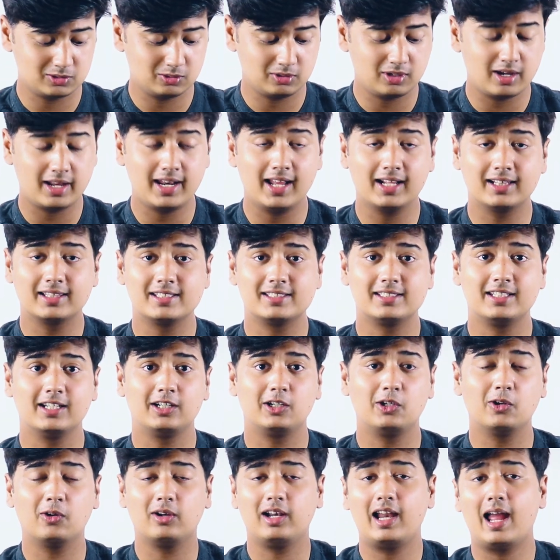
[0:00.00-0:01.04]
to connect this
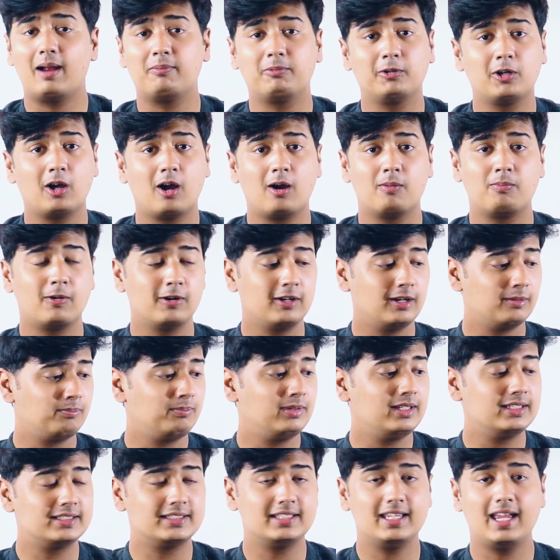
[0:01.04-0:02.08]
thing to your laptop or your
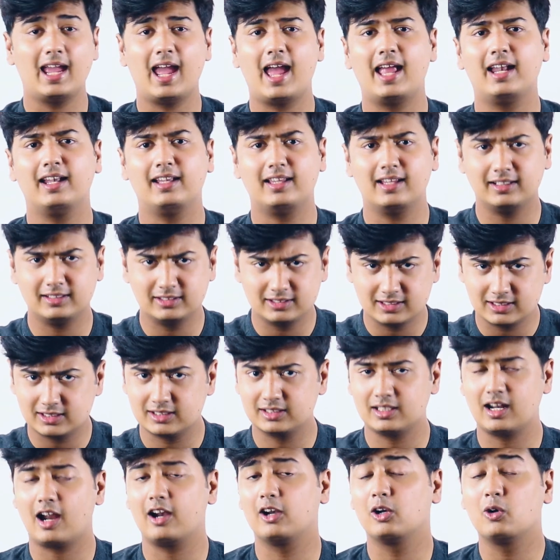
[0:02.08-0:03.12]
PC and then
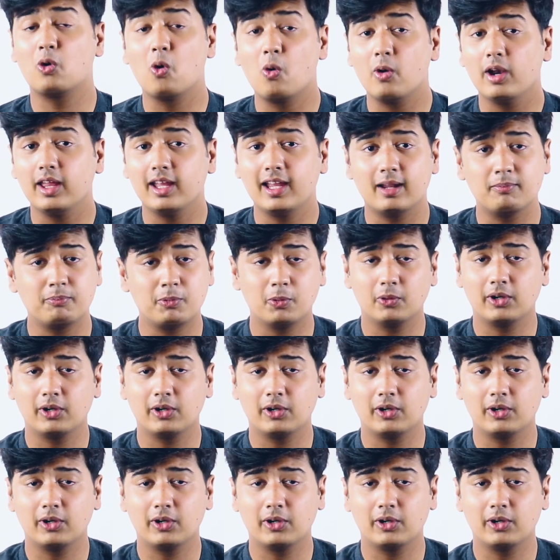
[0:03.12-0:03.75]
just start coding and